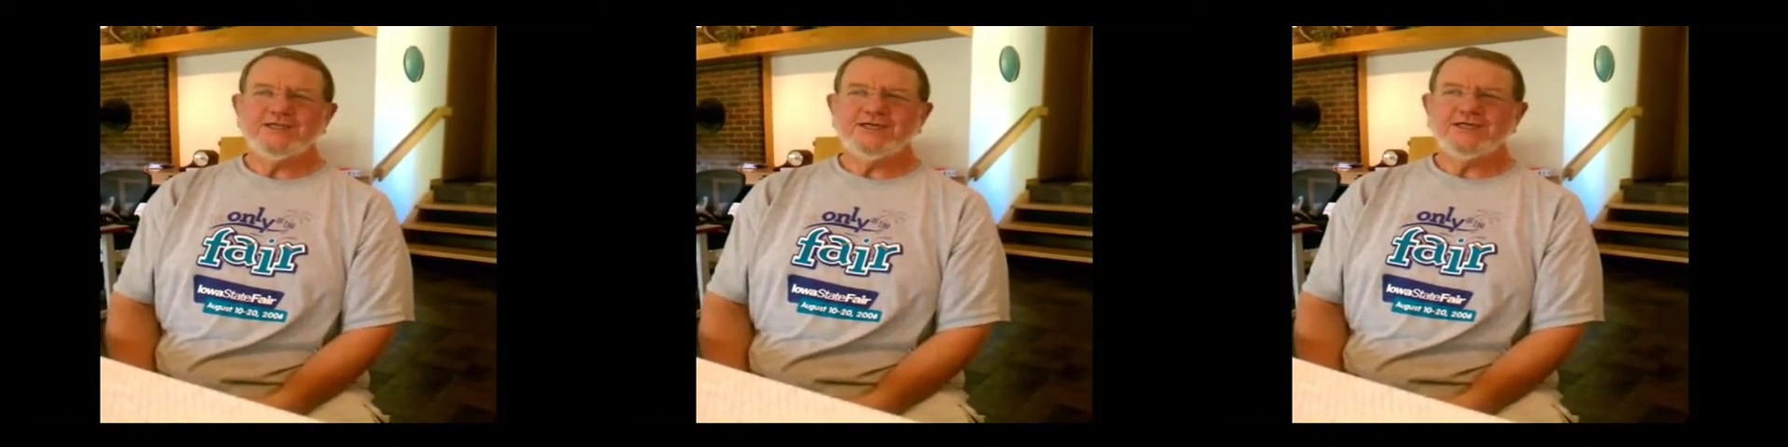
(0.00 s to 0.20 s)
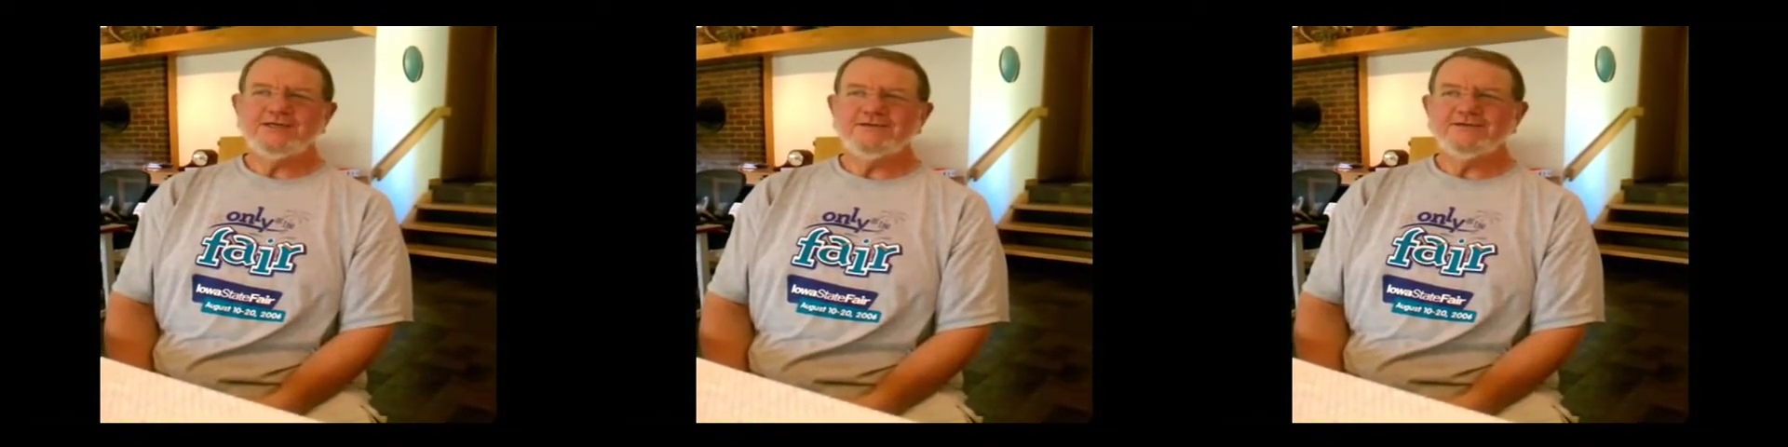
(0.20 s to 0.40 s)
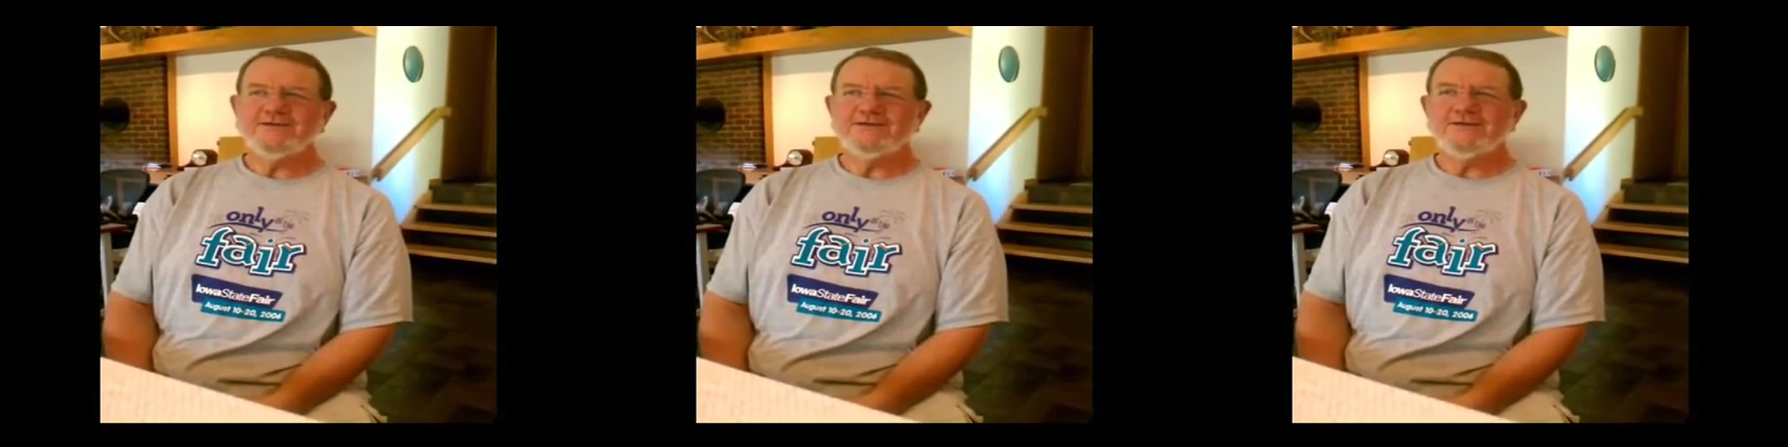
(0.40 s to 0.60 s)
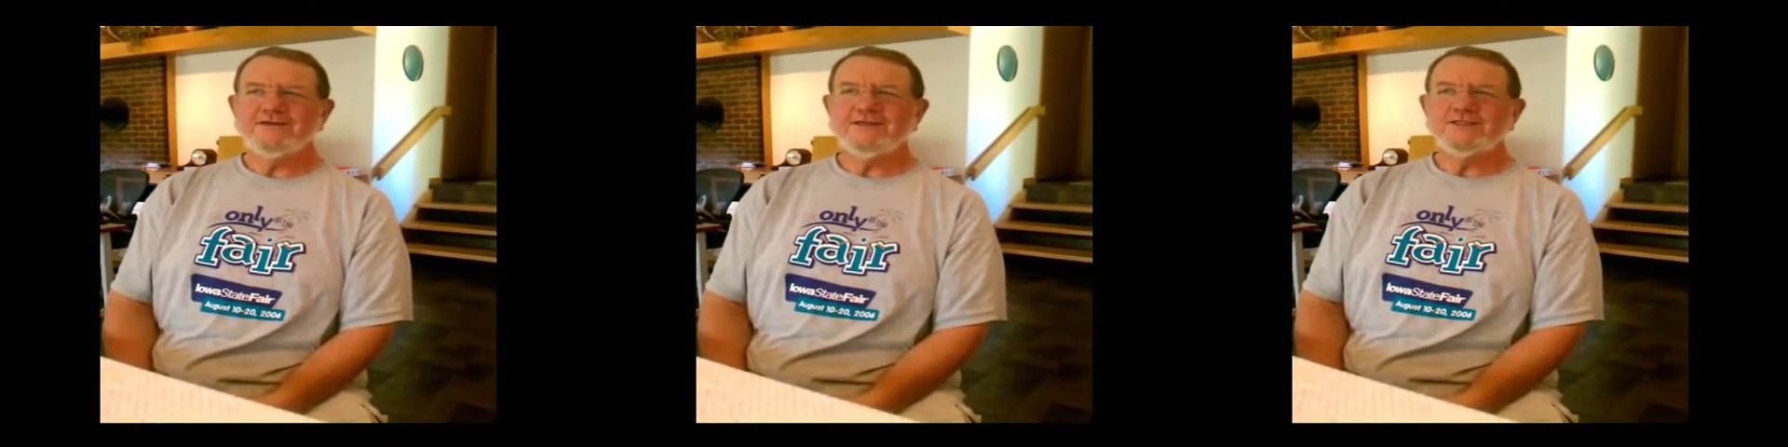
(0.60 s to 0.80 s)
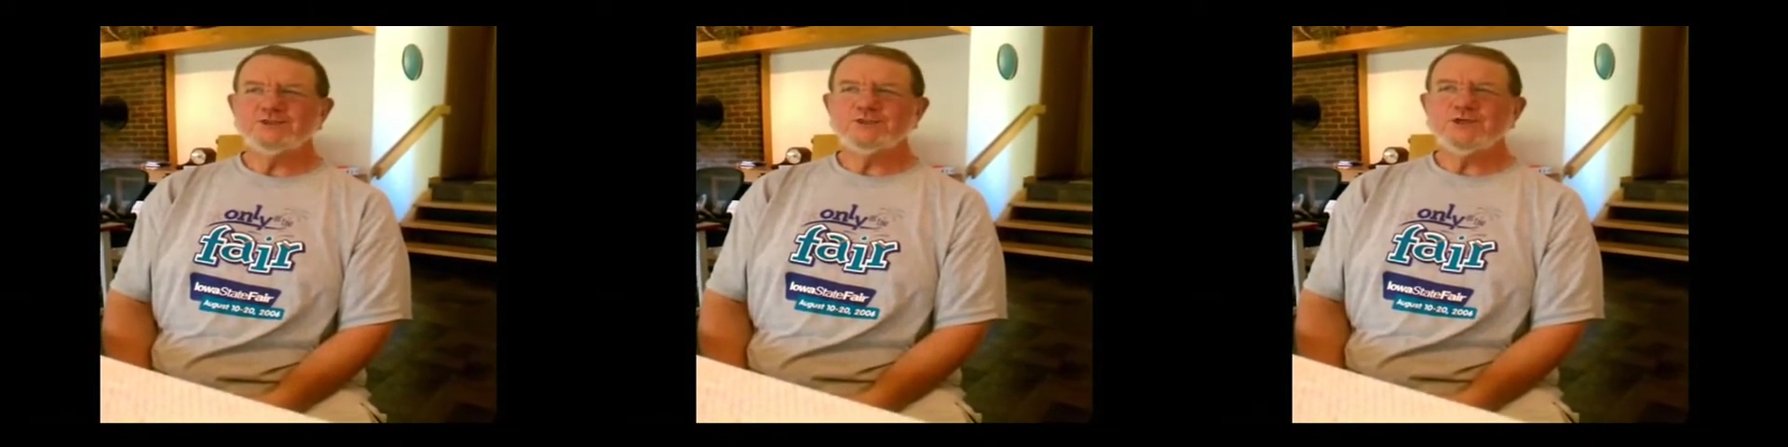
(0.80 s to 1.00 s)
uh,
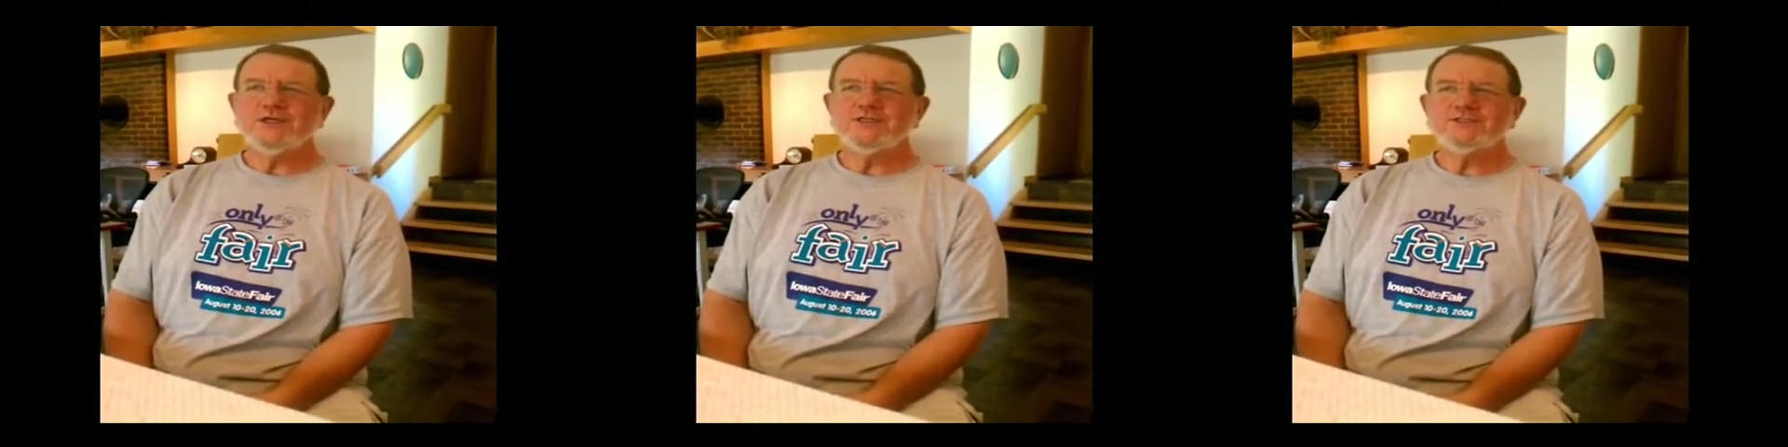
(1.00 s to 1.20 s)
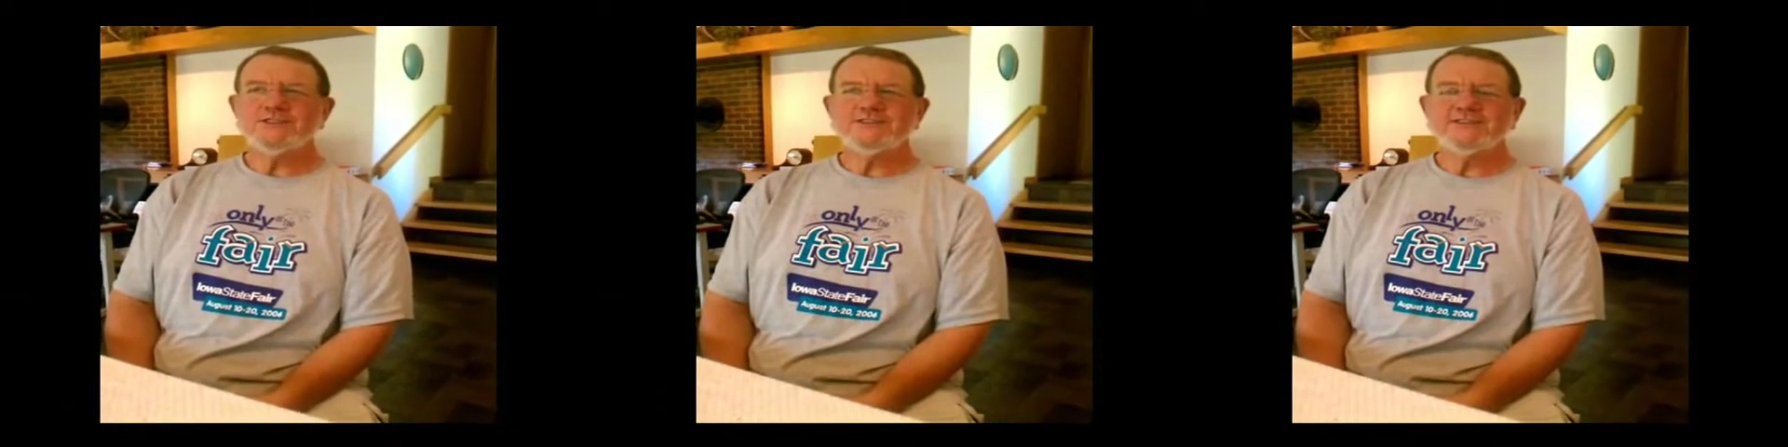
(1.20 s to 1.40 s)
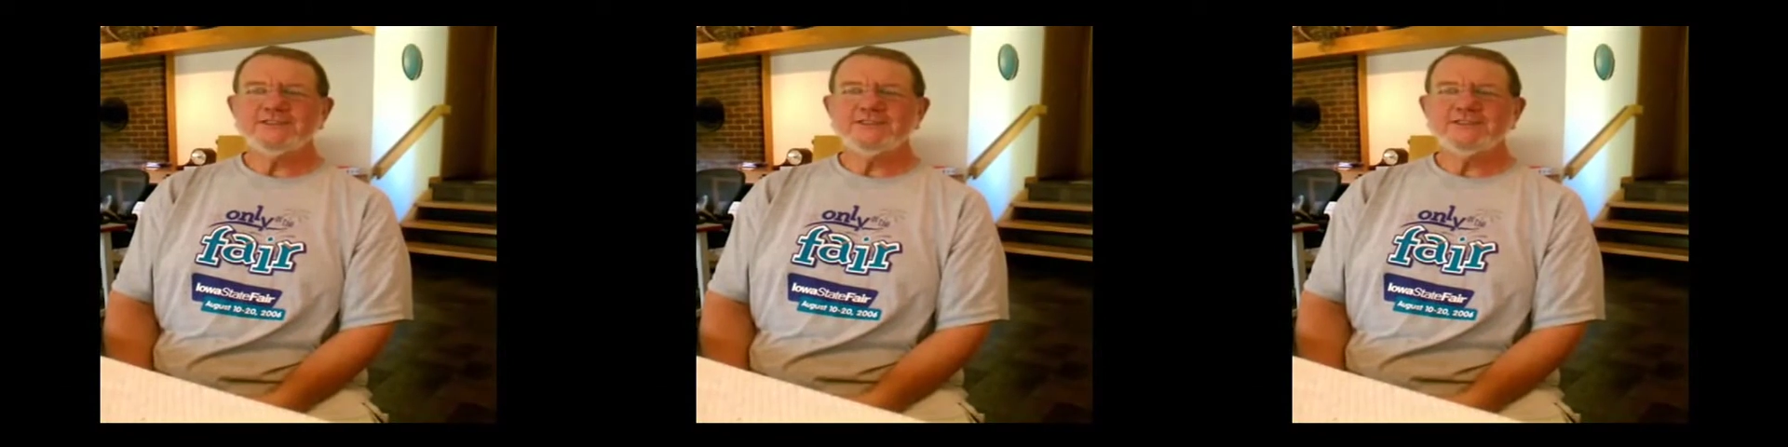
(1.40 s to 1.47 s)
instructions